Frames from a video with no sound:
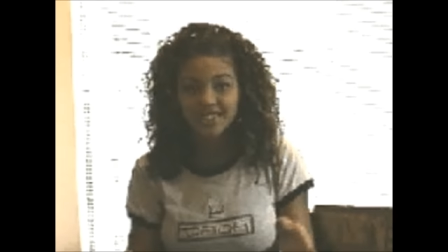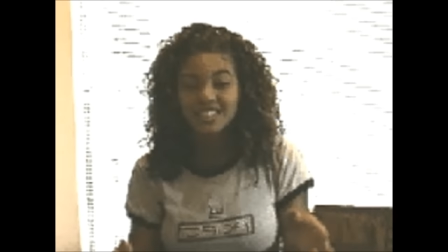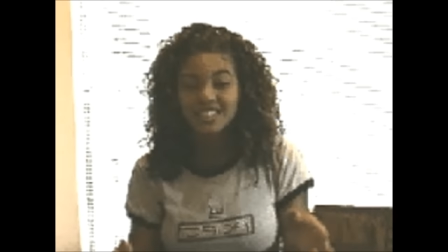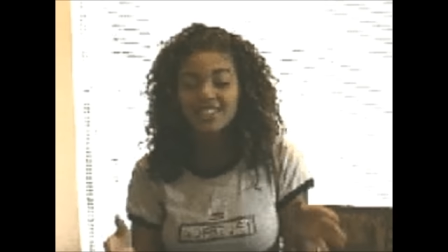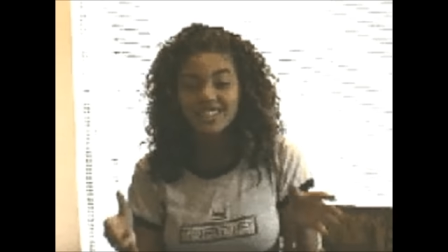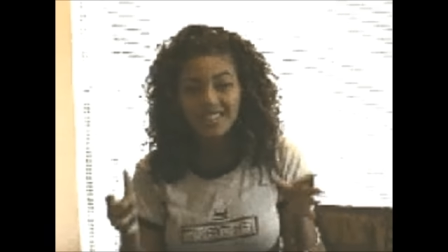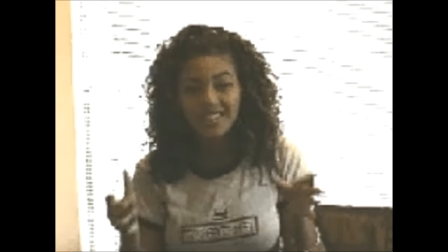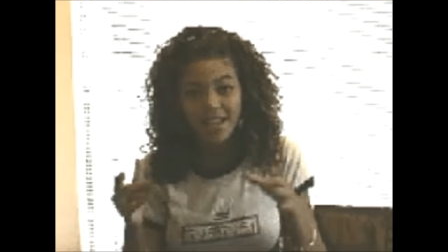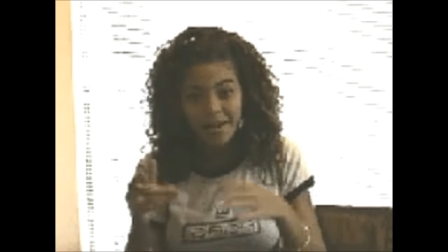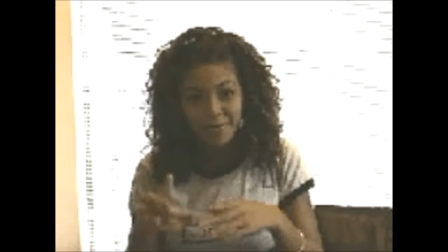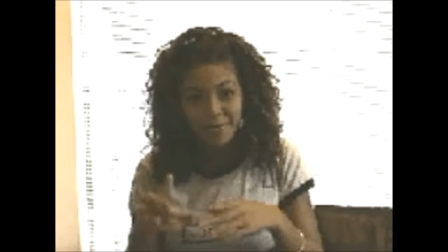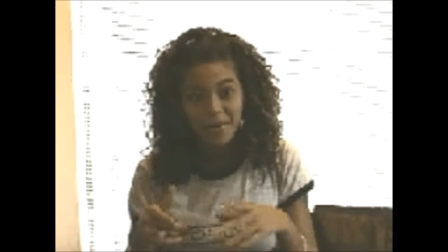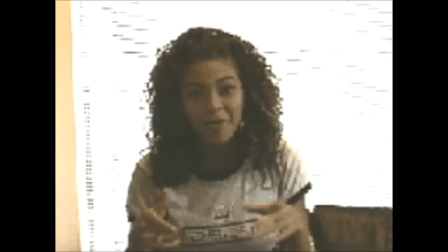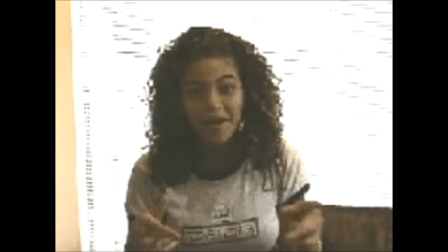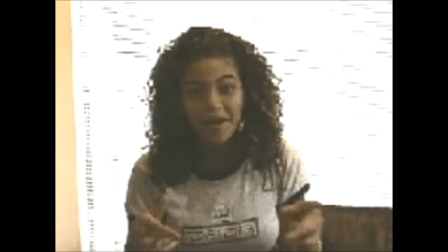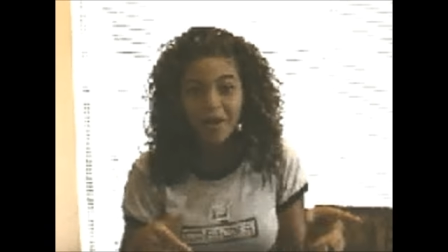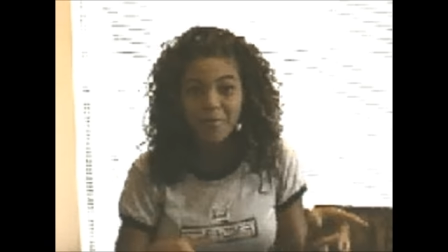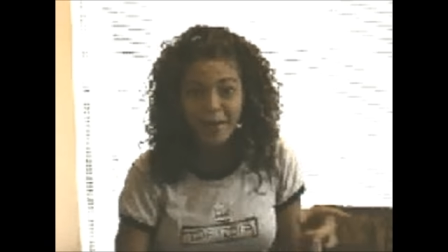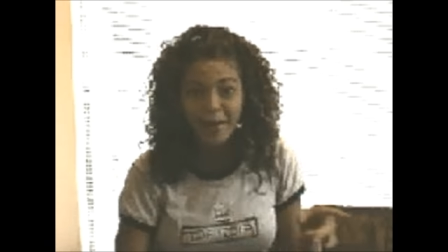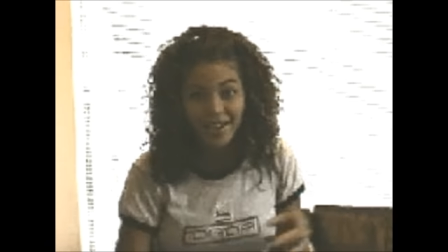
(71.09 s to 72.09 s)
Just slap me
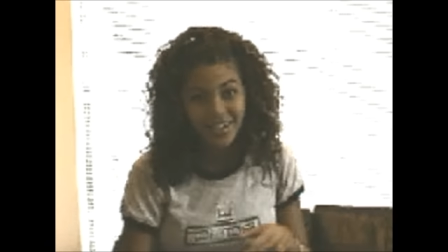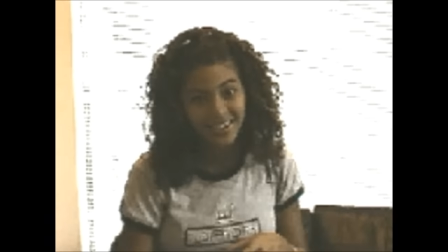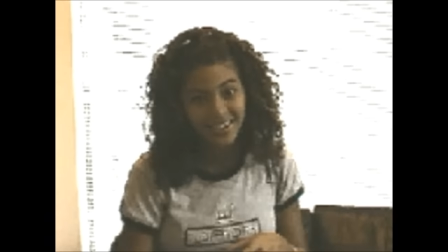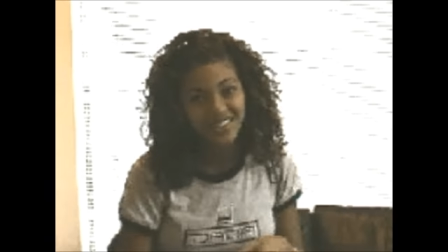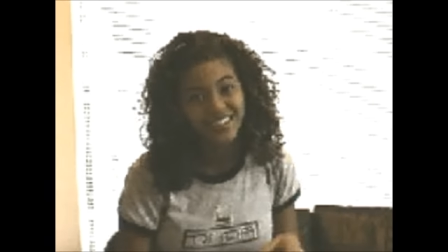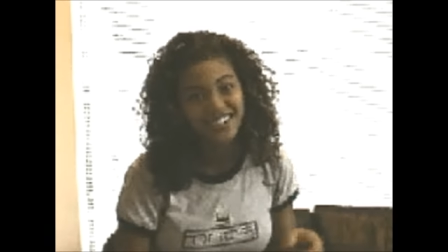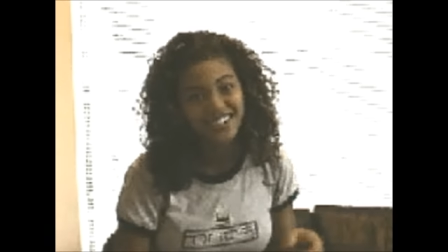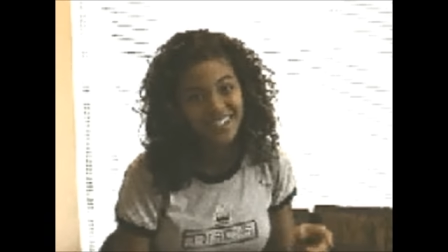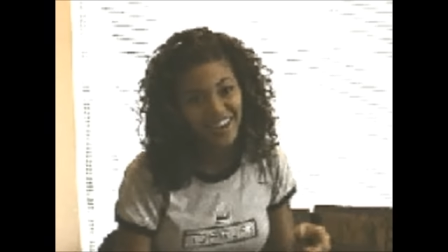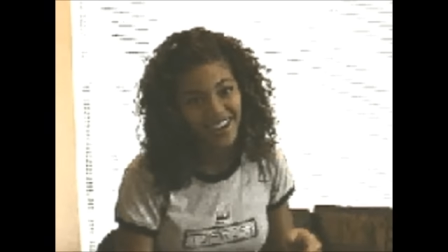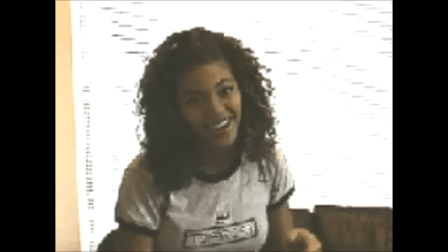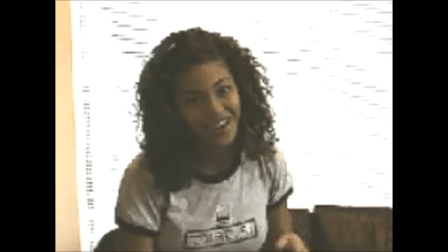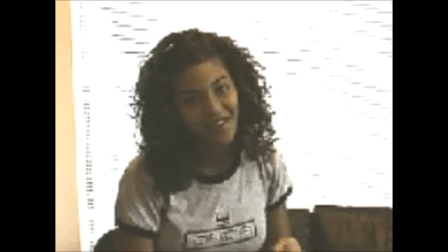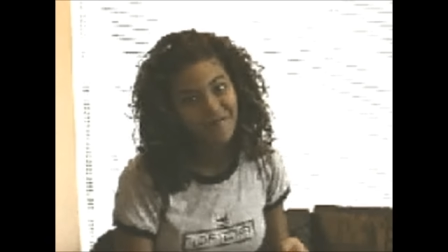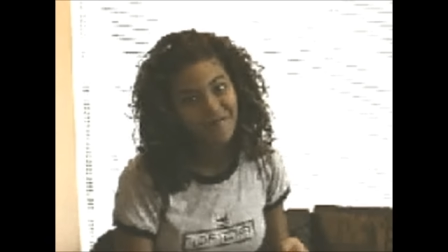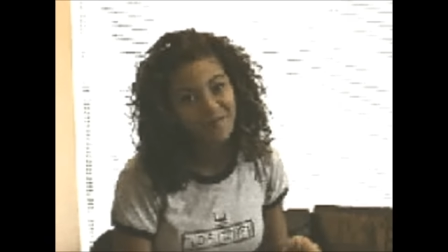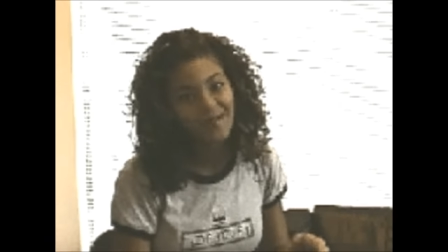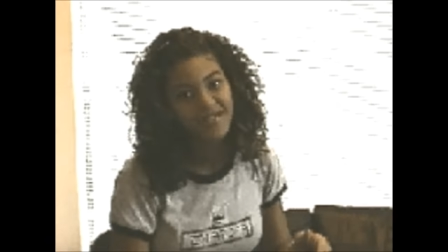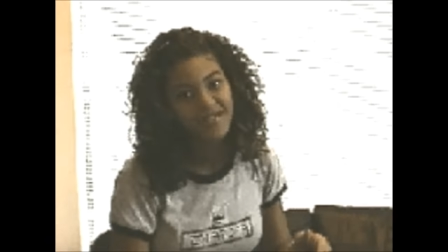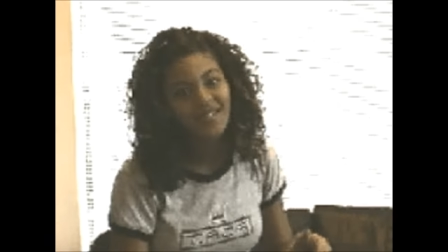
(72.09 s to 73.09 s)
right back in the
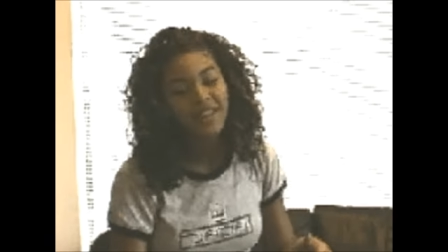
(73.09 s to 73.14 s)
shape.